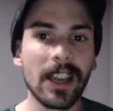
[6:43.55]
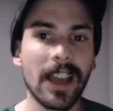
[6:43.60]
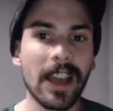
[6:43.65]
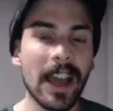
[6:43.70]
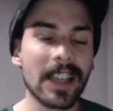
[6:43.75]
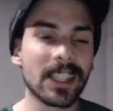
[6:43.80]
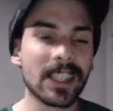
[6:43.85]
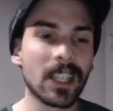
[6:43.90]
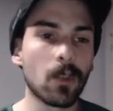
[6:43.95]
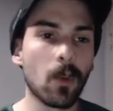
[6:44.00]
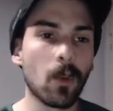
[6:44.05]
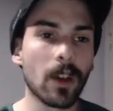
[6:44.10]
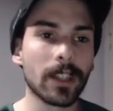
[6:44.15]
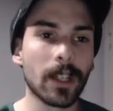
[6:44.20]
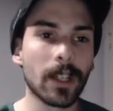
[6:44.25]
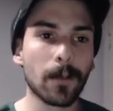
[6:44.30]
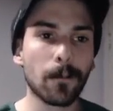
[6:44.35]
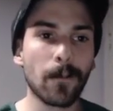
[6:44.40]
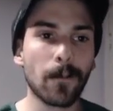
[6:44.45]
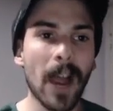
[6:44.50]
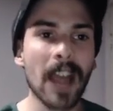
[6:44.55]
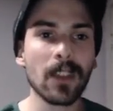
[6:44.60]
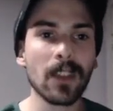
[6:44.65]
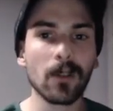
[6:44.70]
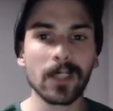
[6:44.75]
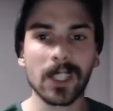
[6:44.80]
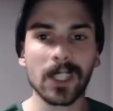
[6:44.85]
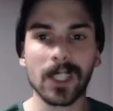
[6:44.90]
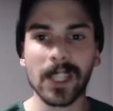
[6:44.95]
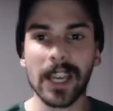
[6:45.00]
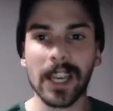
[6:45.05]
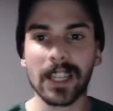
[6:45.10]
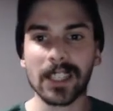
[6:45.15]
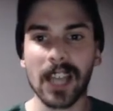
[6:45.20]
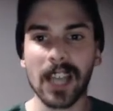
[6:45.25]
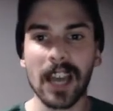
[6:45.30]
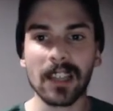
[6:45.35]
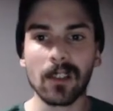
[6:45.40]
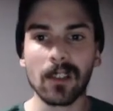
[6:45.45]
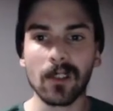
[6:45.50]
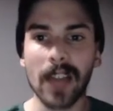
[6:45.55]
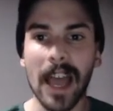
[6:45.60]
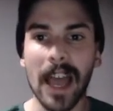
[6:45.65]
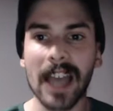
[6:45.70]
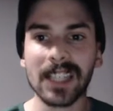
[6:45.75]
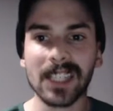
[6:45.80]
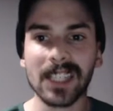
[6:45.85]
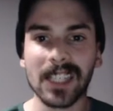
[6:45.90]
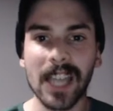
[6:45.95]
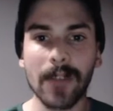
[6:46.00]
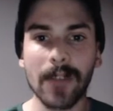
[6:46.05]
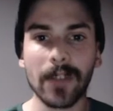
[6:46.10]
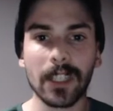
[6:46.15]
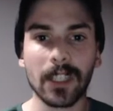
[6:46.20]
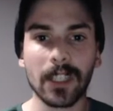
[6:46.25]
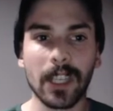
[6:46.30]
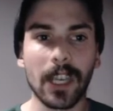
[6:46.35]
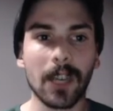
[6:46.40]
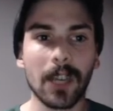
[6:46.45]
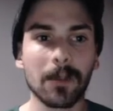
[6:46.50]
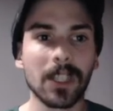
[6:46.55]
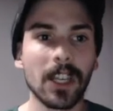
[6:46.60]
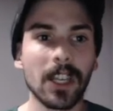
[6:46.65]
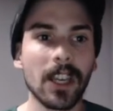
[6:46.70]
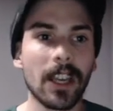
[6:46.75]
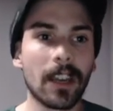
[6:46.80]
as they won their final 6 out of last 7 games,